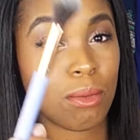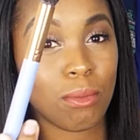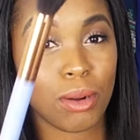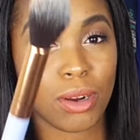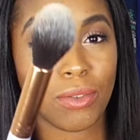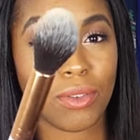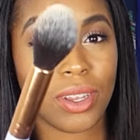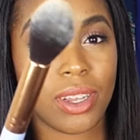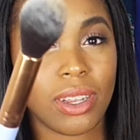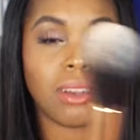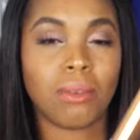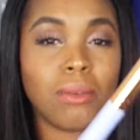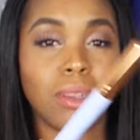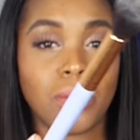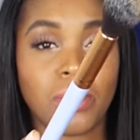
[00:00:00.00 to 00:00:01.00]
Perfect.
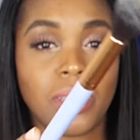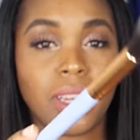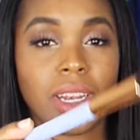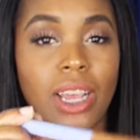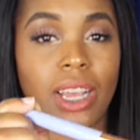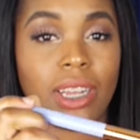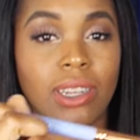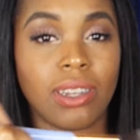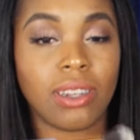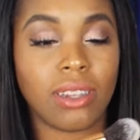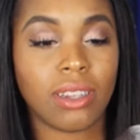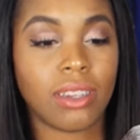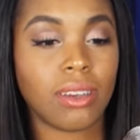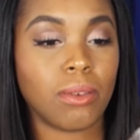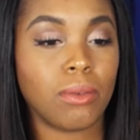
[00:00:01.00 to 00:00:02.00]
Really, really
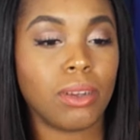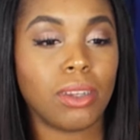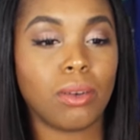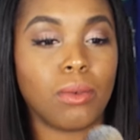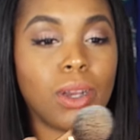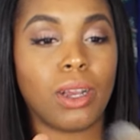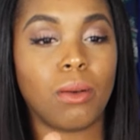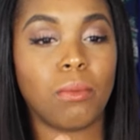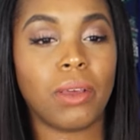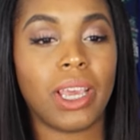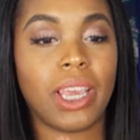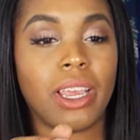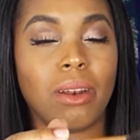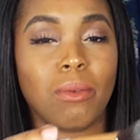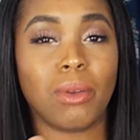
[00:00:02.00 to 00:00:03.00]
nice. Really well
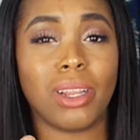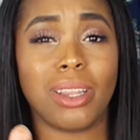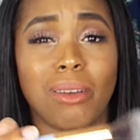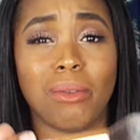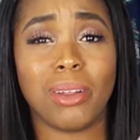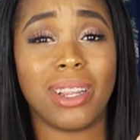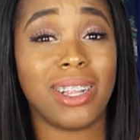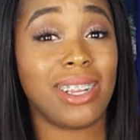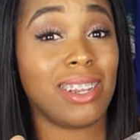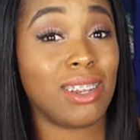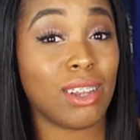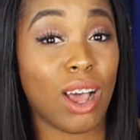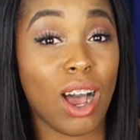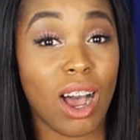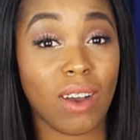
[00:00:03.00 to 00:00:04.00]
made. Really, really
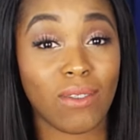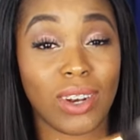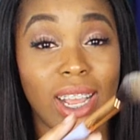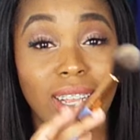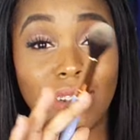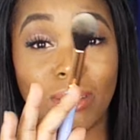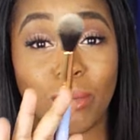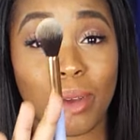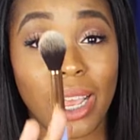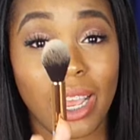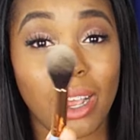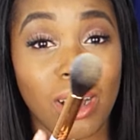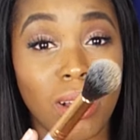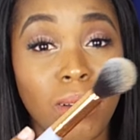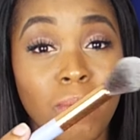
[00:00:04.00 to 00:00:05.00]
soft as
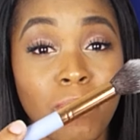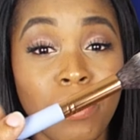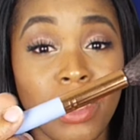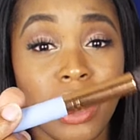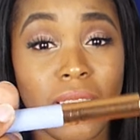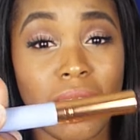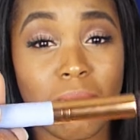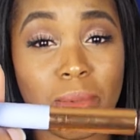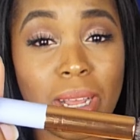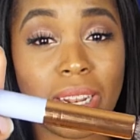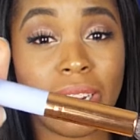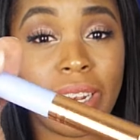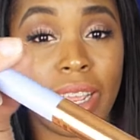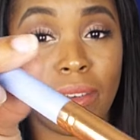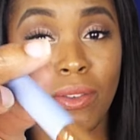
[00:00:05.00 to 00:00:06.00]
well. Um, I
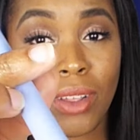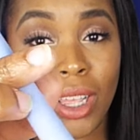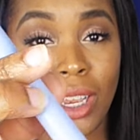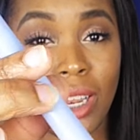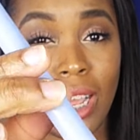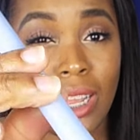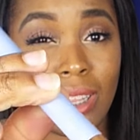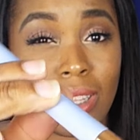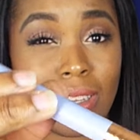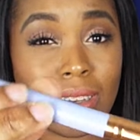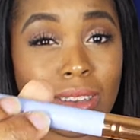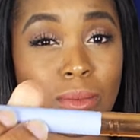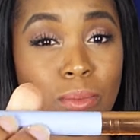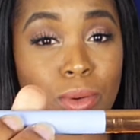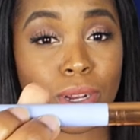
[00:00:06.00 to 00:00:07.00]
definitely like
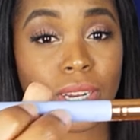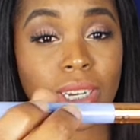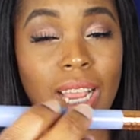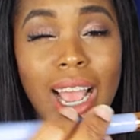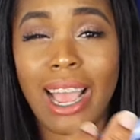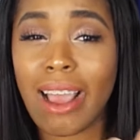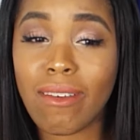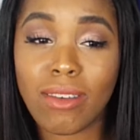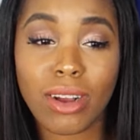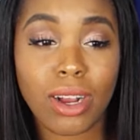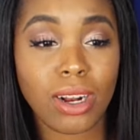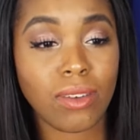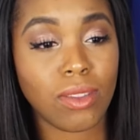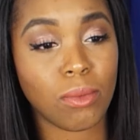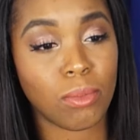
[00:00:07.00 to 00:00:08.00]
this brush. I haven't
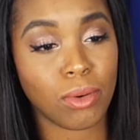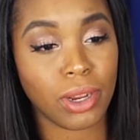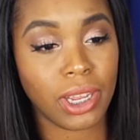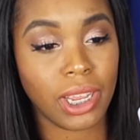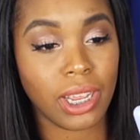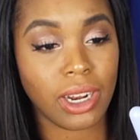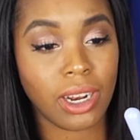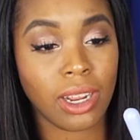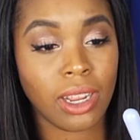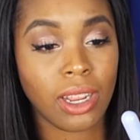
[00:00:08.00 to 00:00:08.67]
heard of the brand